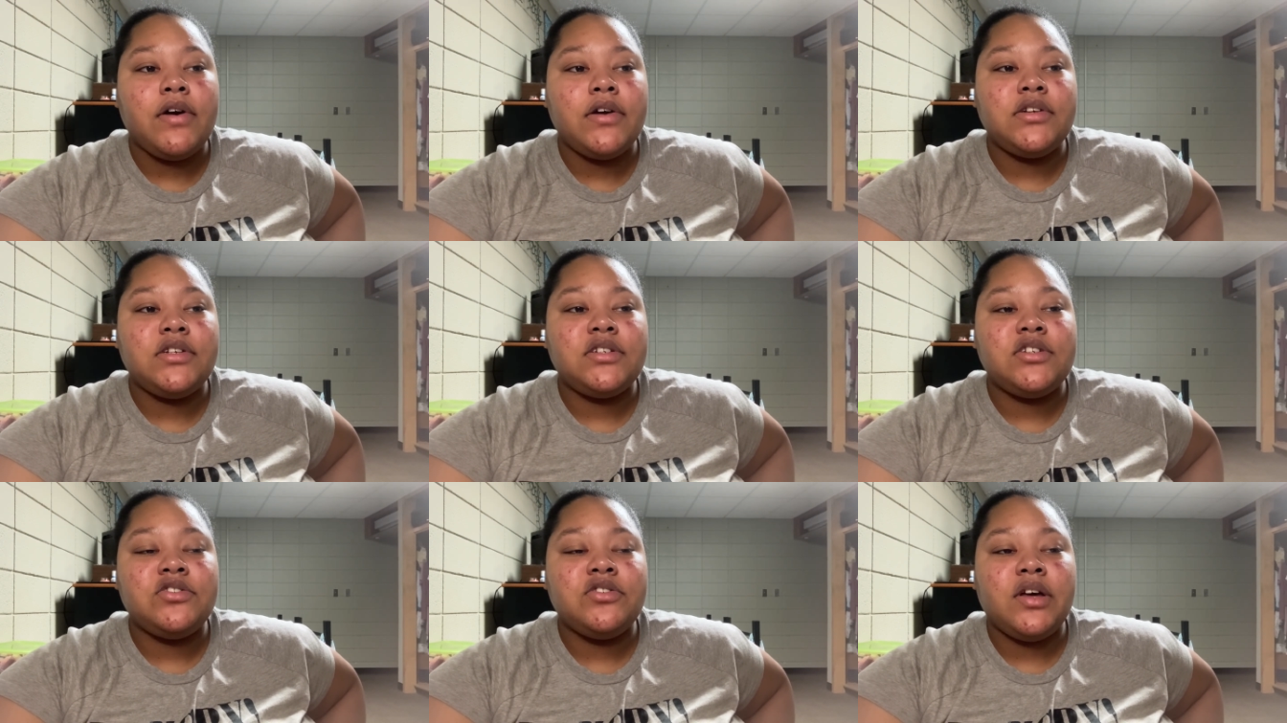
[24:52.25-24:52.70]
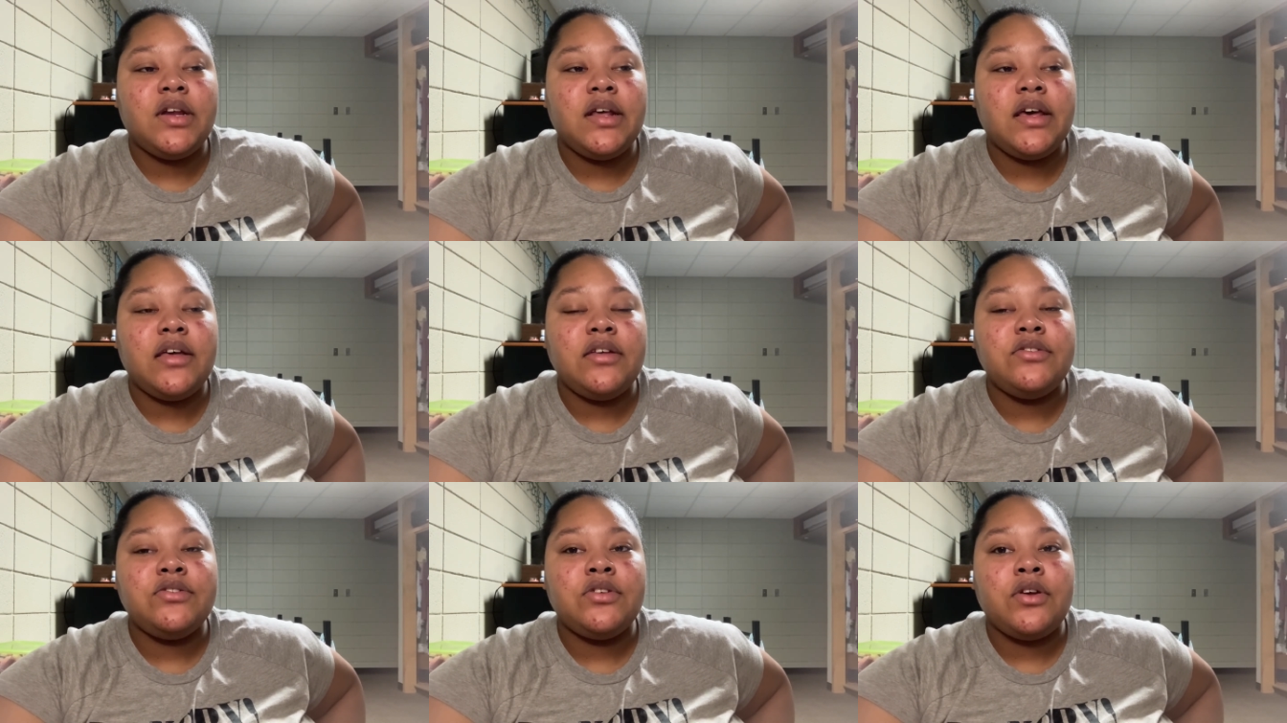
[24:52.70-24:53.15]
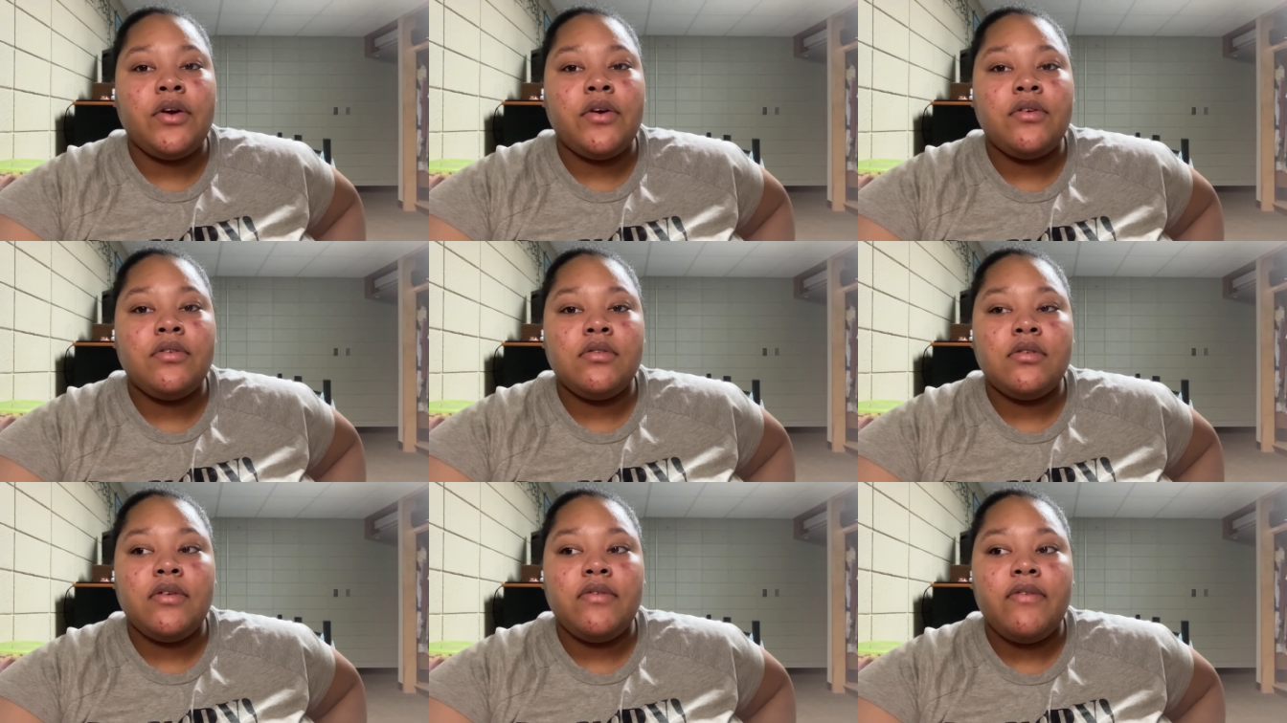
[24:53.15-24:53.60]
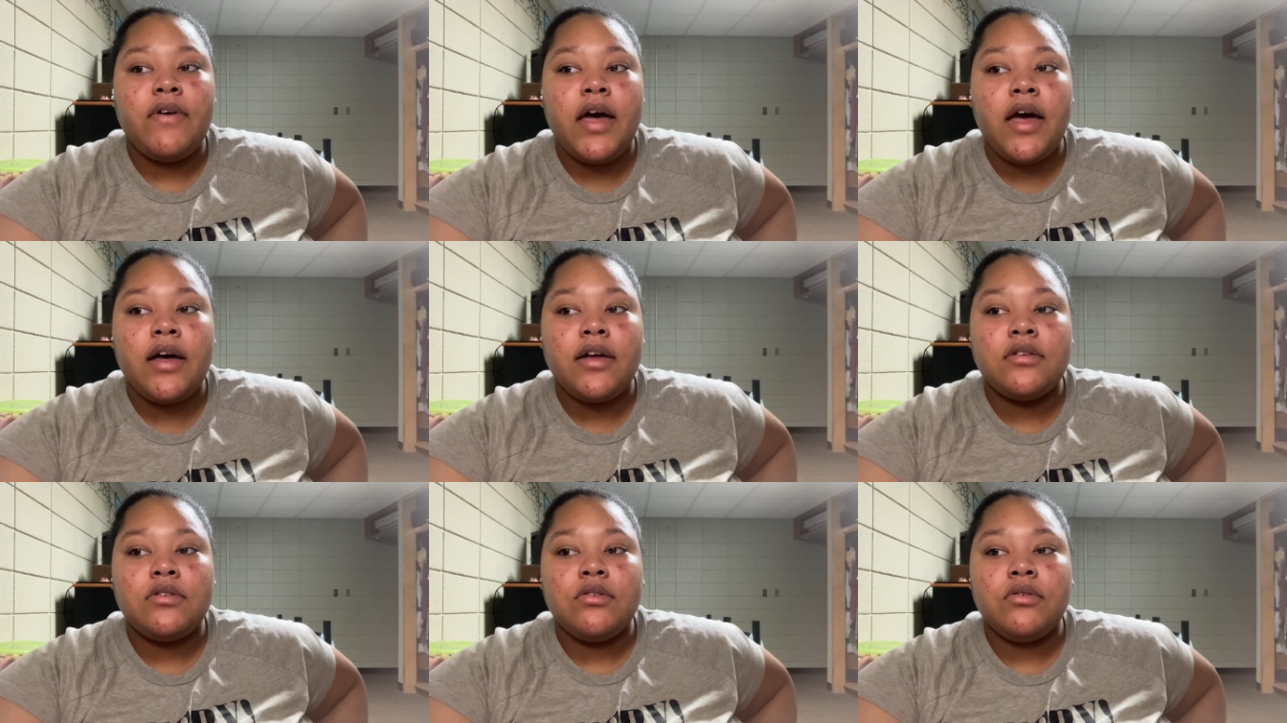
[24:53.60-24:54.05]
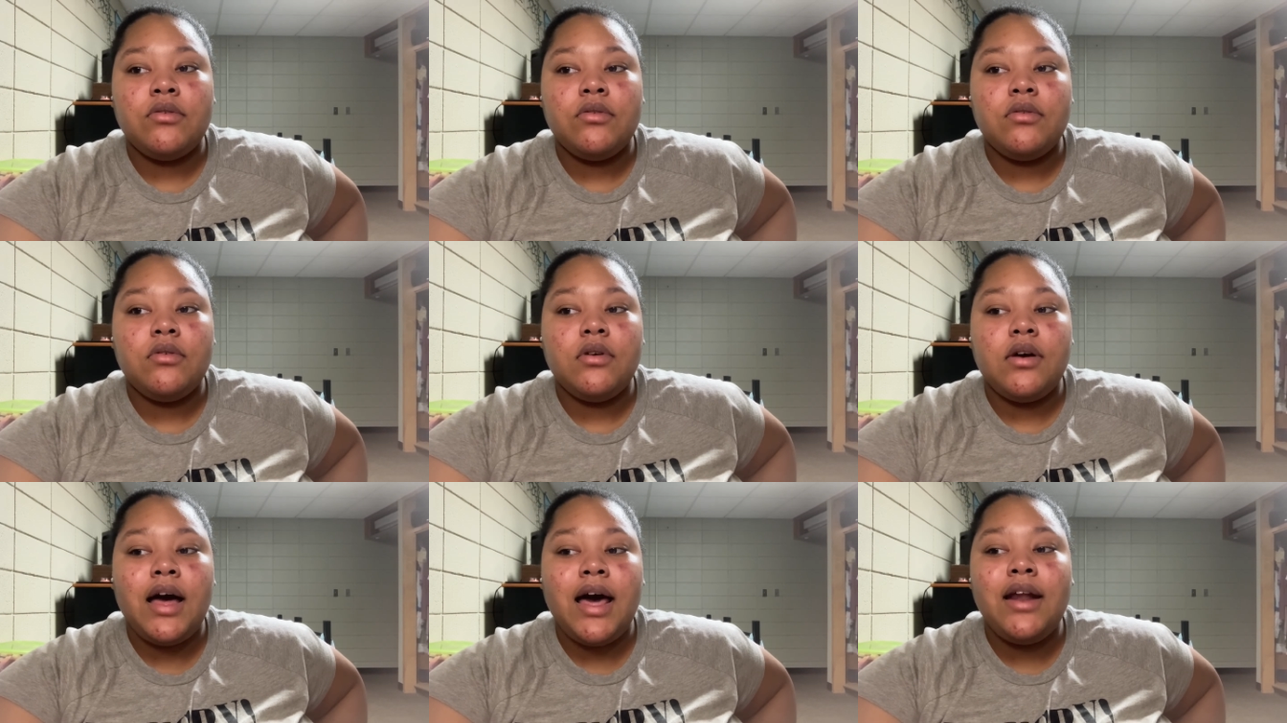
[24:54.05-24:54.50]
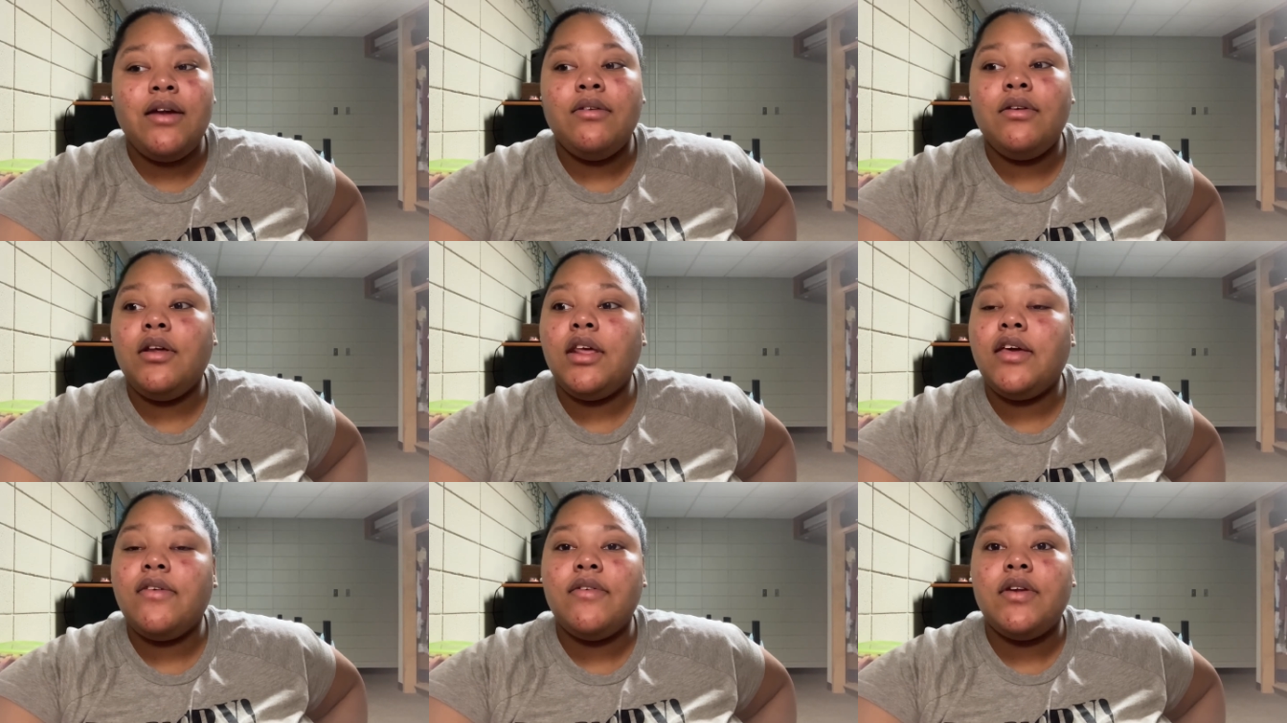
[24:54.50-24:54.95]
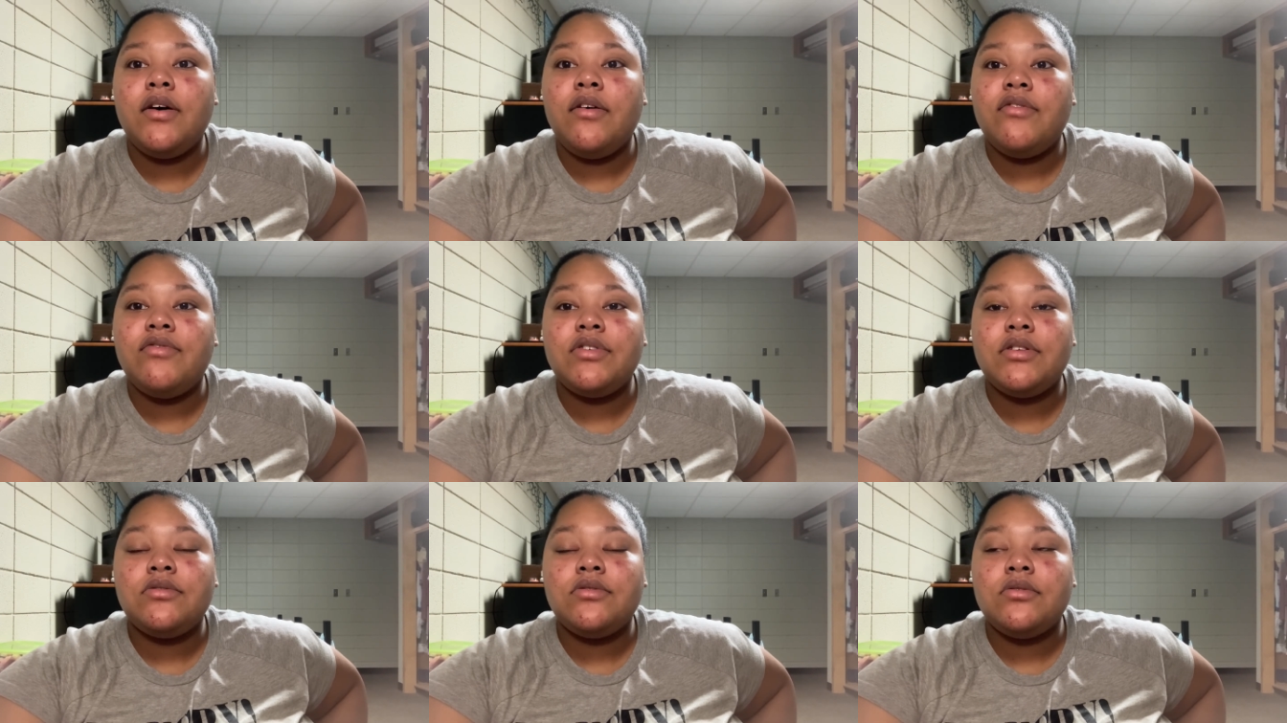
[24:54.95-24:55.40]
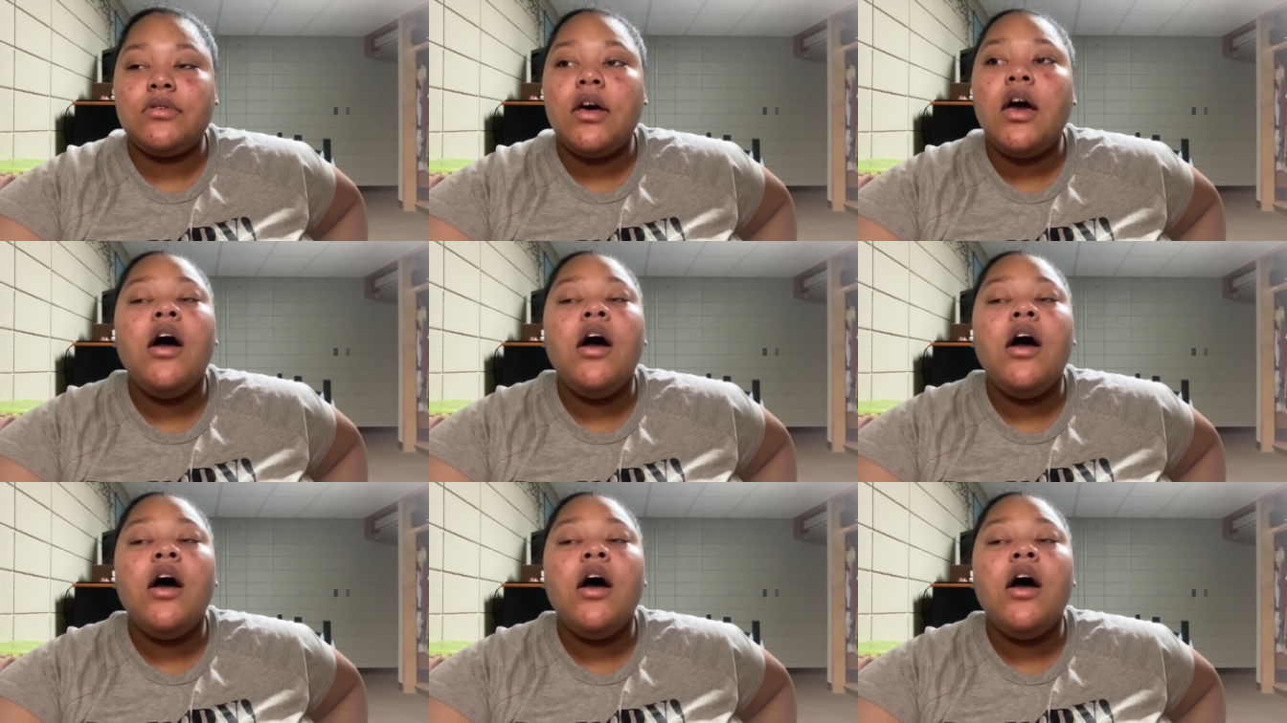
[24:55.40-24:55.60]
just trying to exert the fact, I don't even know if this,